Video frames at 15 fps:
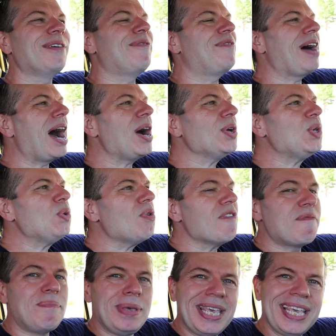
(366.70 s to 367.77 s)
the value
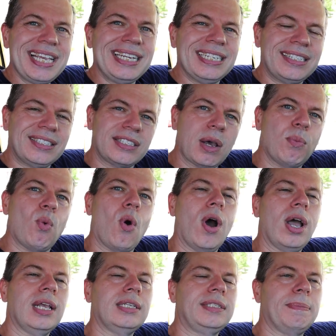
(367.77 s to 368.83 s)
of being
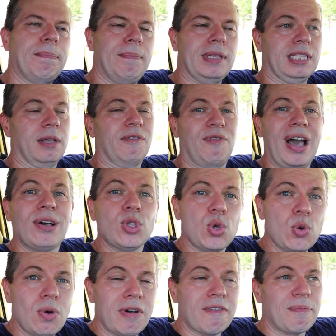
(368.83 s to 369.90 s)
someone the
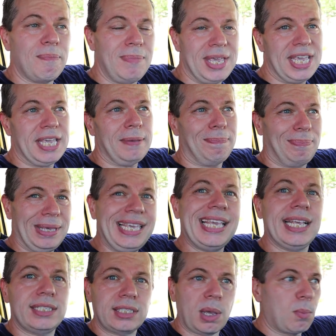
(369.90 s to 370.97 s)
value of me
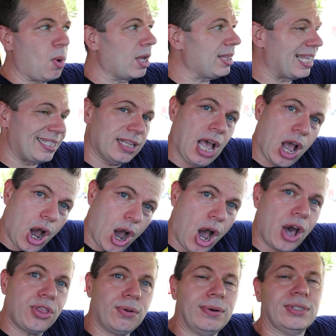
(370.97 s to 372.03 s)
being someone that
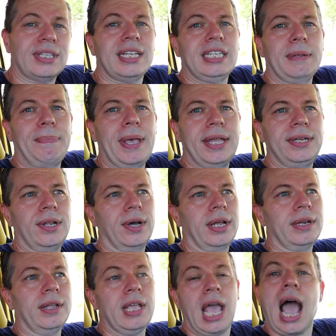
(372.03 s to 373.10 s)
others can depend
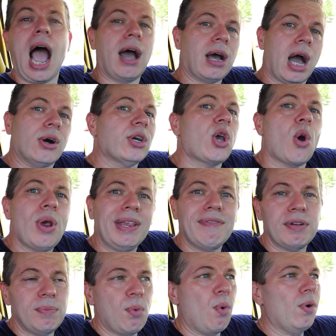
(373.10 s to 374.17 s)
on. I, I'll go
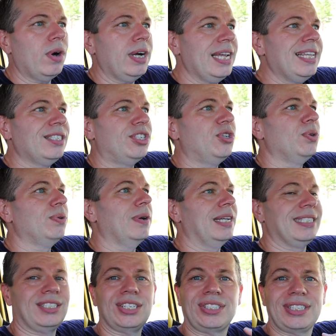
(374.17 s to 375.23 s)
even more into
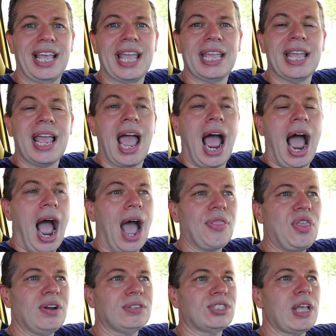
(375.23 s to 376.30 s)
and just say
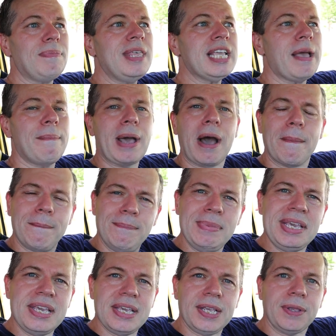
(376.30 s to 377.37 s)
there's something about
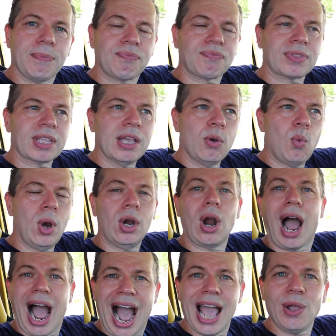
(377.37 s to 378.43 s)
me where
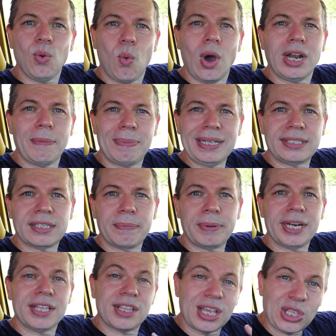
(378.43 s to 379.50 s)
I want to be
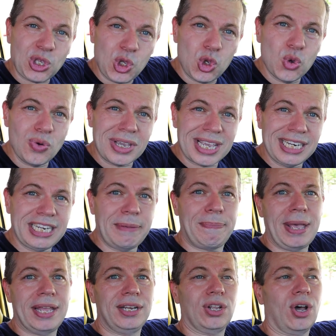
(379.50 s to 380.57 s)
somebody that you can
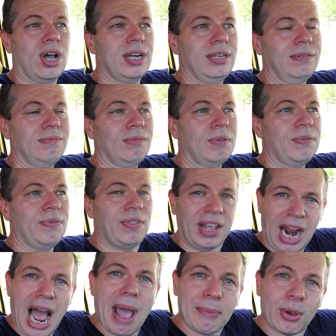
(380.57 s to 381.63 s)
depend on
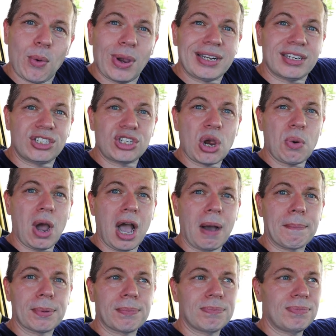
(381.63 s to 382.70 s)
that I'm going to show
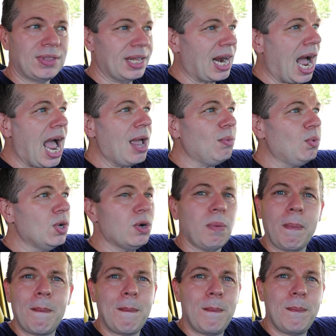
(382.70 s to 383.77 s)
up that I
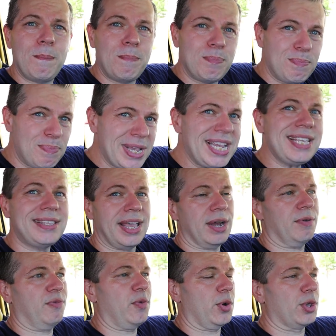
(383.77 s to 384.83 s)
will be
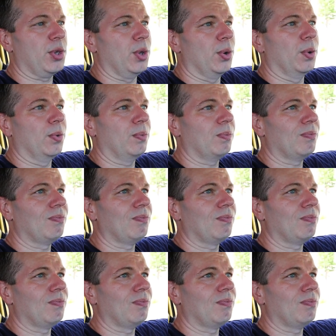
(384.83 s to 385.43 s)
there for you.